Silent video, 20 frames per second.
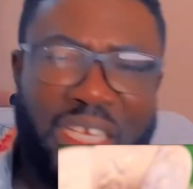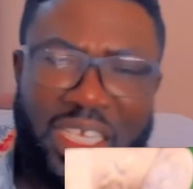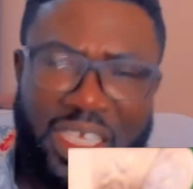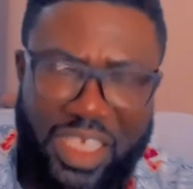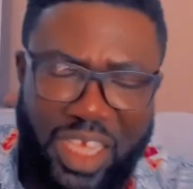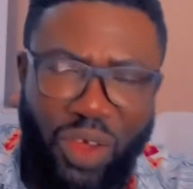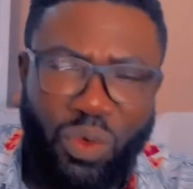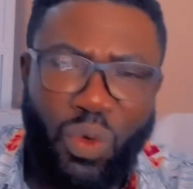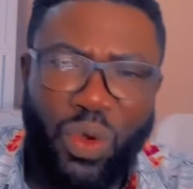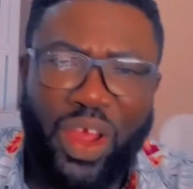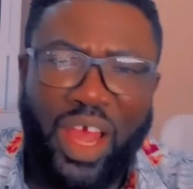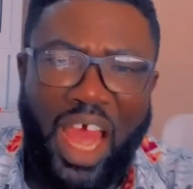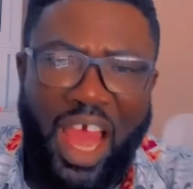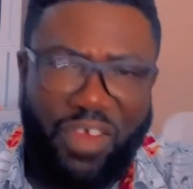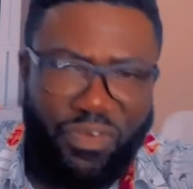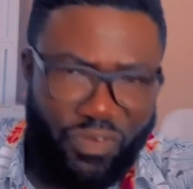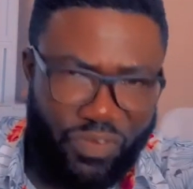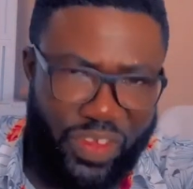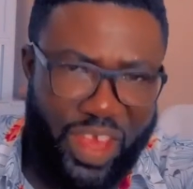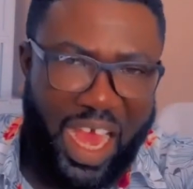Young Coy, a
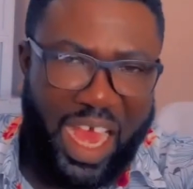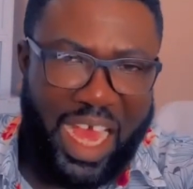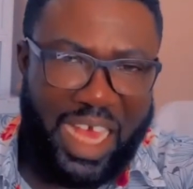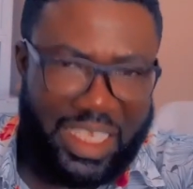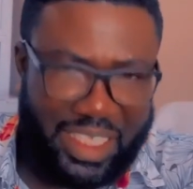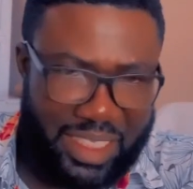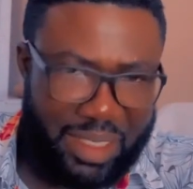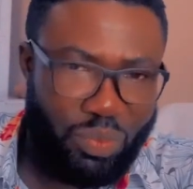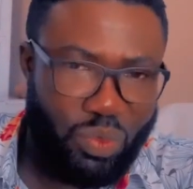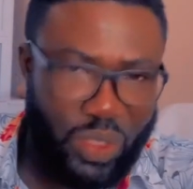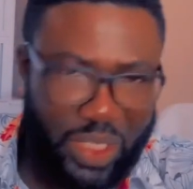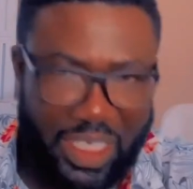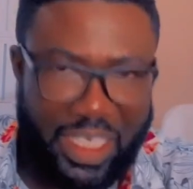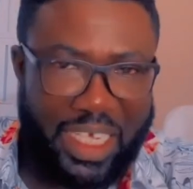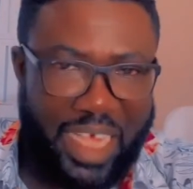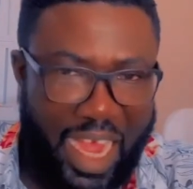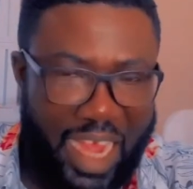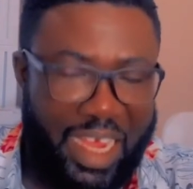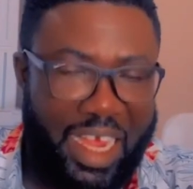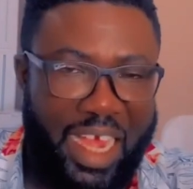fear as some would in
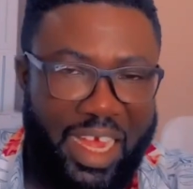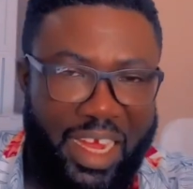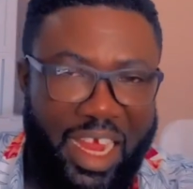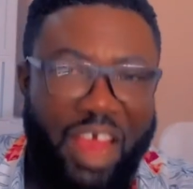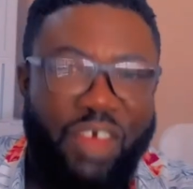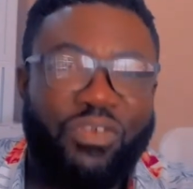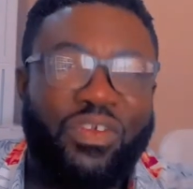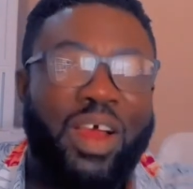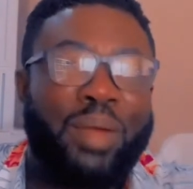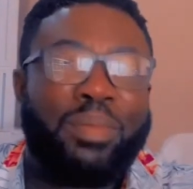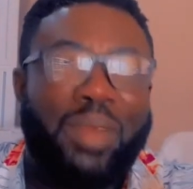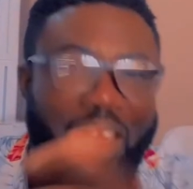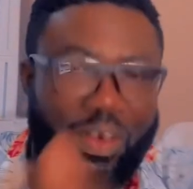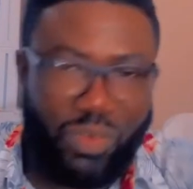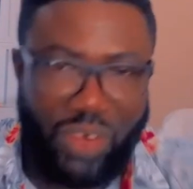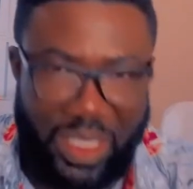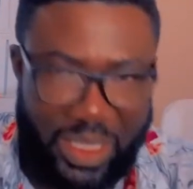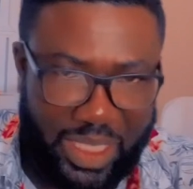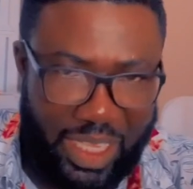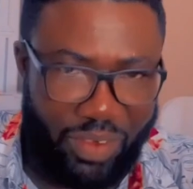Kaka, a far Black
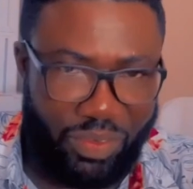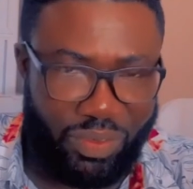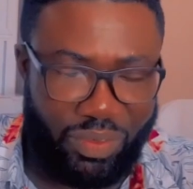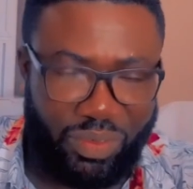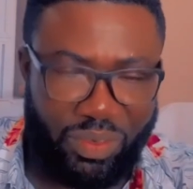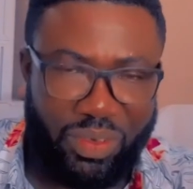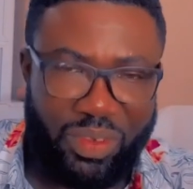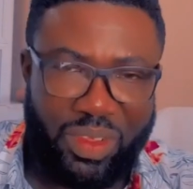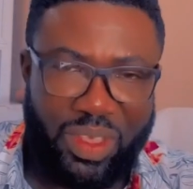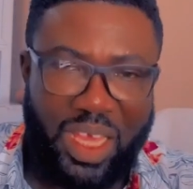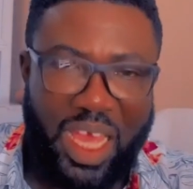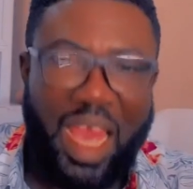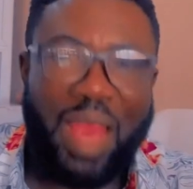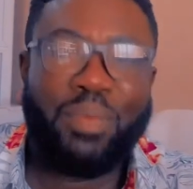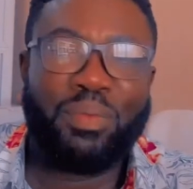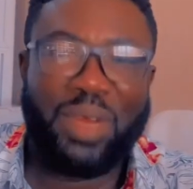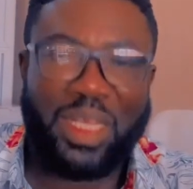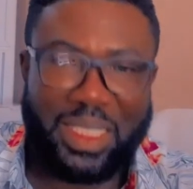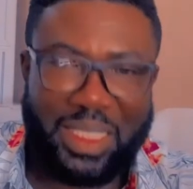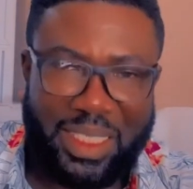Rasta home,
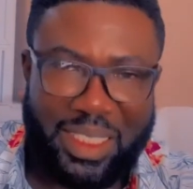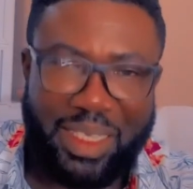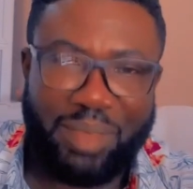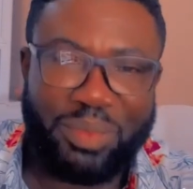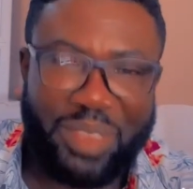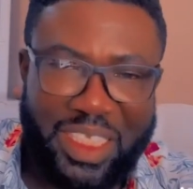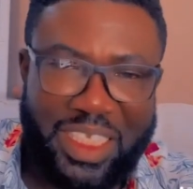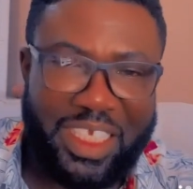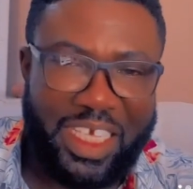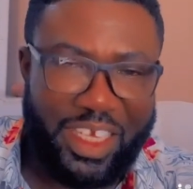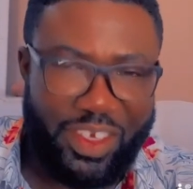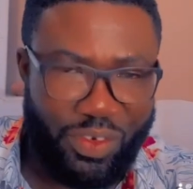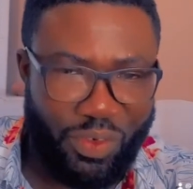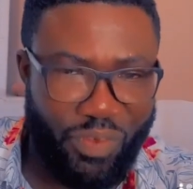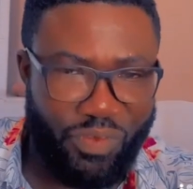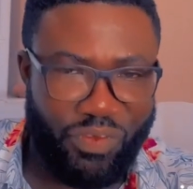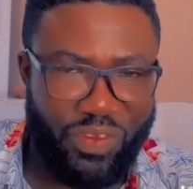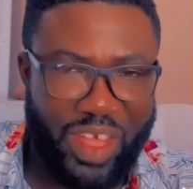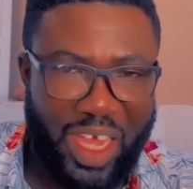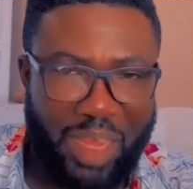and messes him, didn't edit
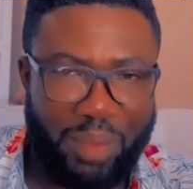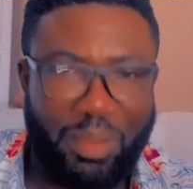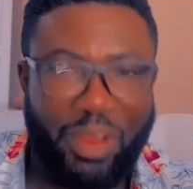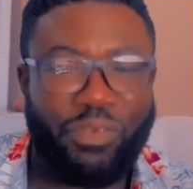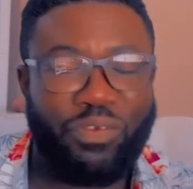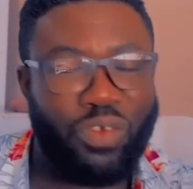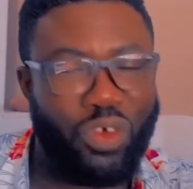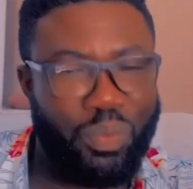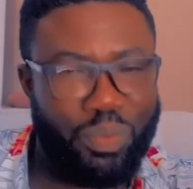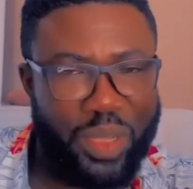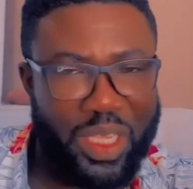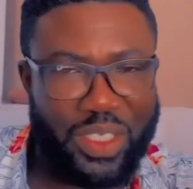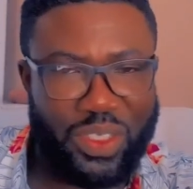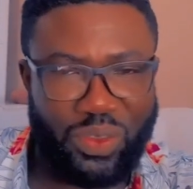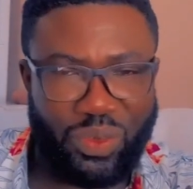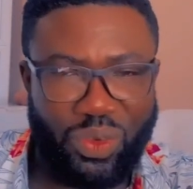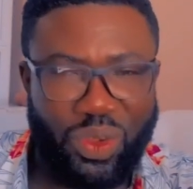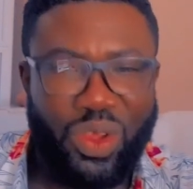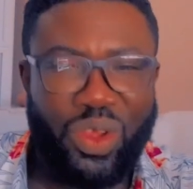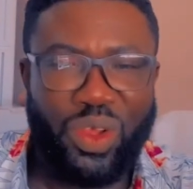coffee, but full page
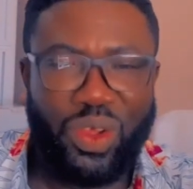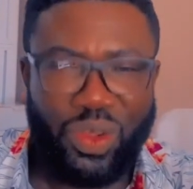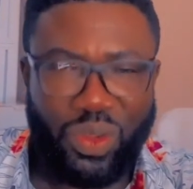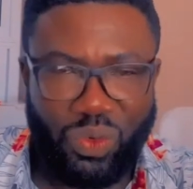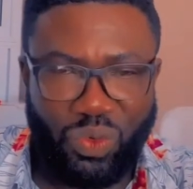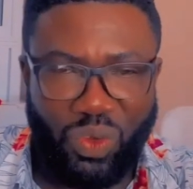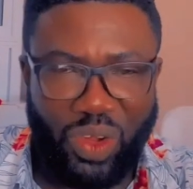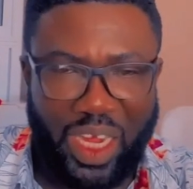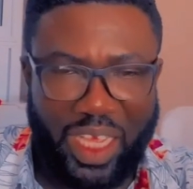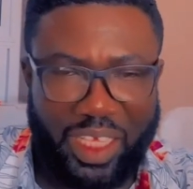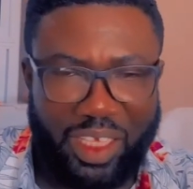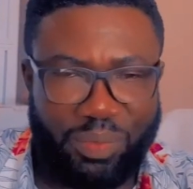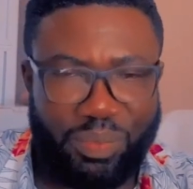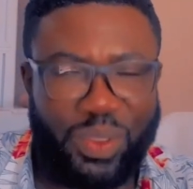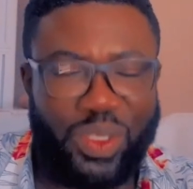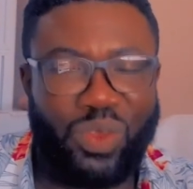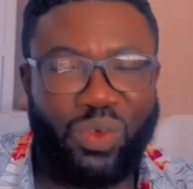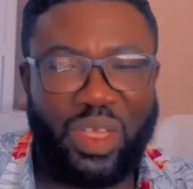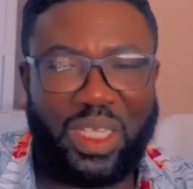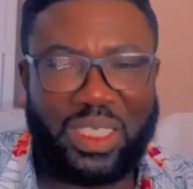no like a be
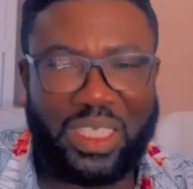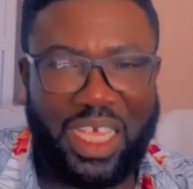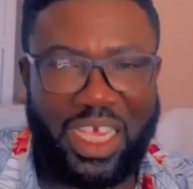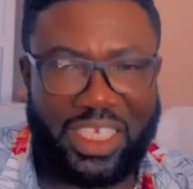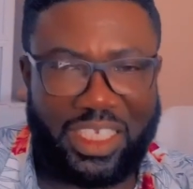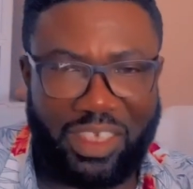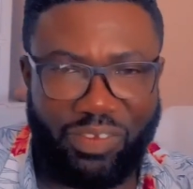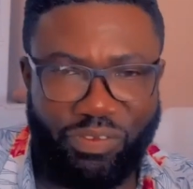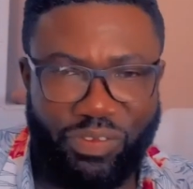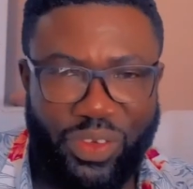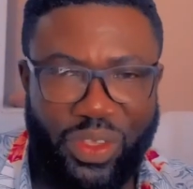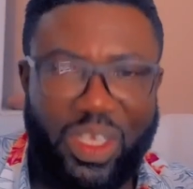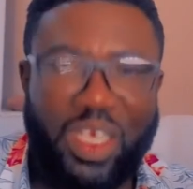no such a video.